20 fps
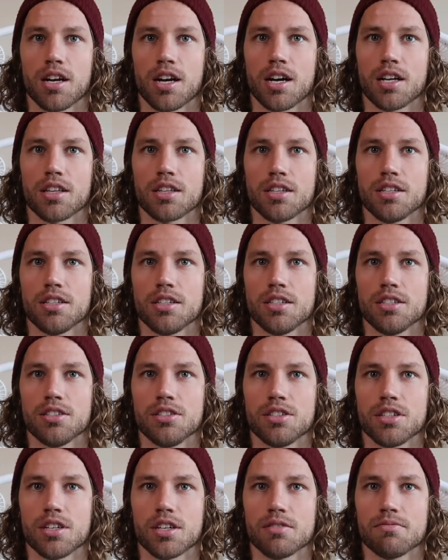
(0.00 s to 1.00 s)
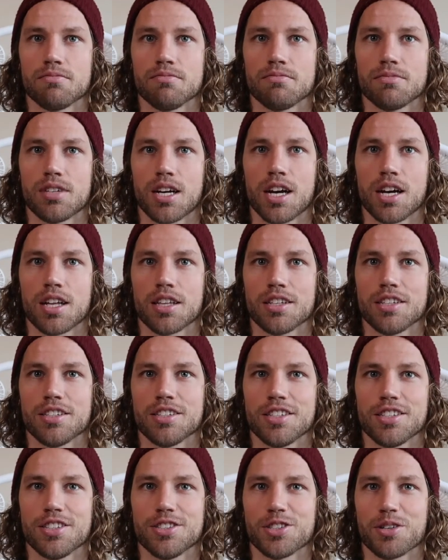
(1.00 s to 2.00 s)
Island Ninja.
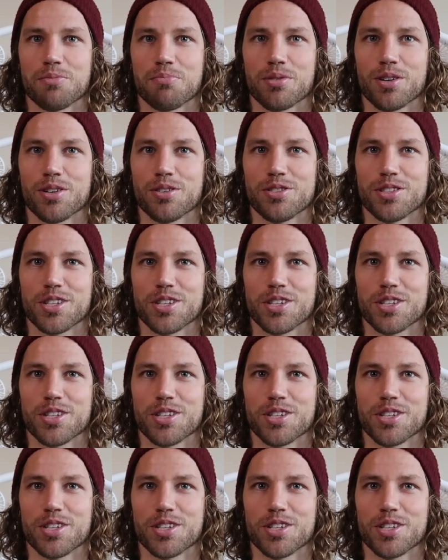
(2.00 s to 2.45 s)
Island Ninja pro